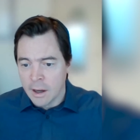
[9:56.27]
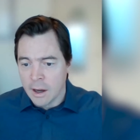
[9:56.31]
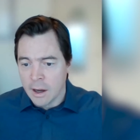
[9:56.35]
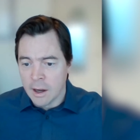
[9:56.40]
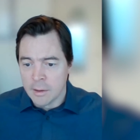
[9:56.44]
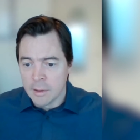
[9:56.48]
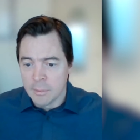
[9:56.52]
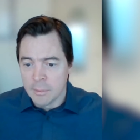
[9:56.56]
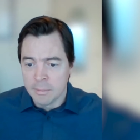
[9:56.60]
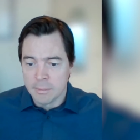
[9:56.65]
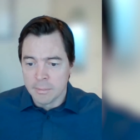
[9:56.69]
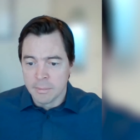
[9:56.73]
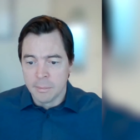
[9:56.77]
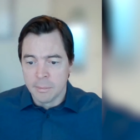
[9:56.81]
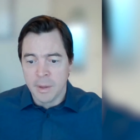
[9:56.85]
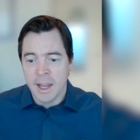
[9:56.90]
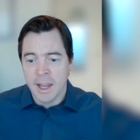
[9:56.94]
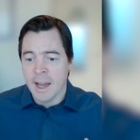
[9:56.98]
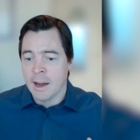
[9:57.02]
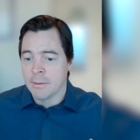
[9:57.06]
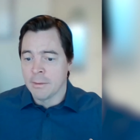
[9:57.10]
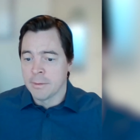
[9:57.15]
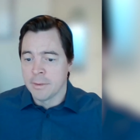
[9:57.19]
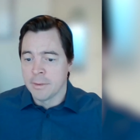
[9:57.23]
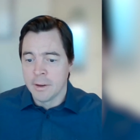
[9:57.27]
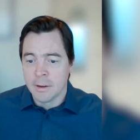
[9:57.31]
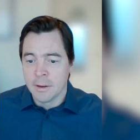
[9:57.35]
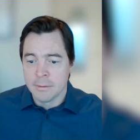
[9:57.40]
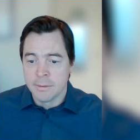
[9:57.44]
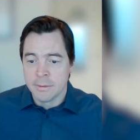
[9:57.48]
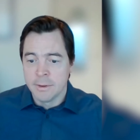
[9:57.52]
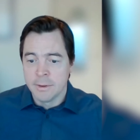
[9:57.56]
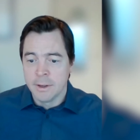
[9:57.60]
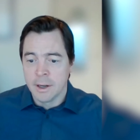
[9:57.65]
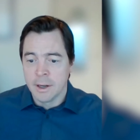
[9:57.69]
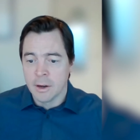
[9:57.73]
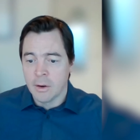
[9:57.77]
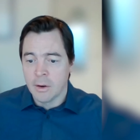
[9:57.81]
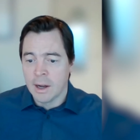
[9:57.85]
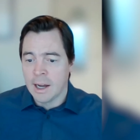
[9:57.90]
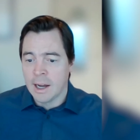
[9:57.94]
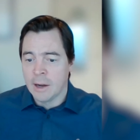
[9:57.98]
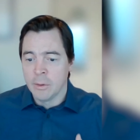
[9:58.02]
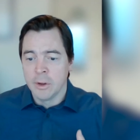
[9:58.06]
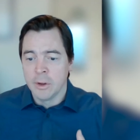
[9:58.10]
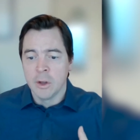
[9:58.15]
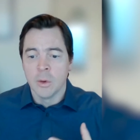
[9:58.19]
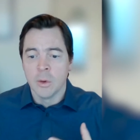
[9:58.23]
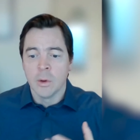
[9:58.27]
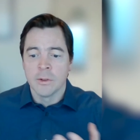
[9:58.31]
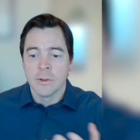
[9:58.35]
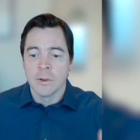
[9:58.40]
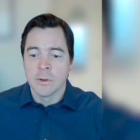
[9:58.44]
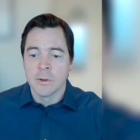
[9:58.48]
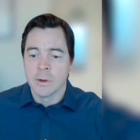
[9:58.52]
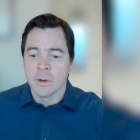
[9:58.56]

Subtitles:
on behalf of, you know, how the U.S.